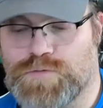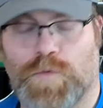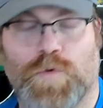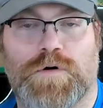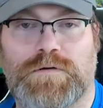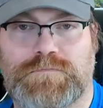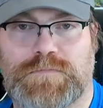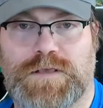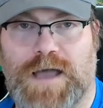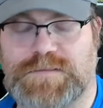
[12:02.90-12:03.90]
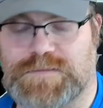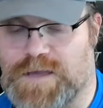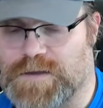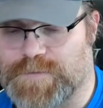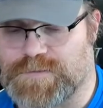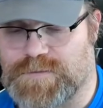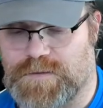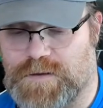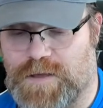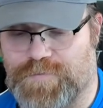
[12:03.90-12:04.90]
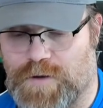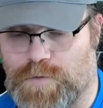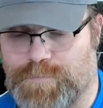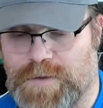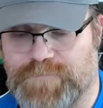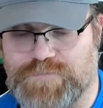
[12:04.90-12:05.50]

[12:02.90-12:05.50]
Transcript: more guidance documents that I thought would be of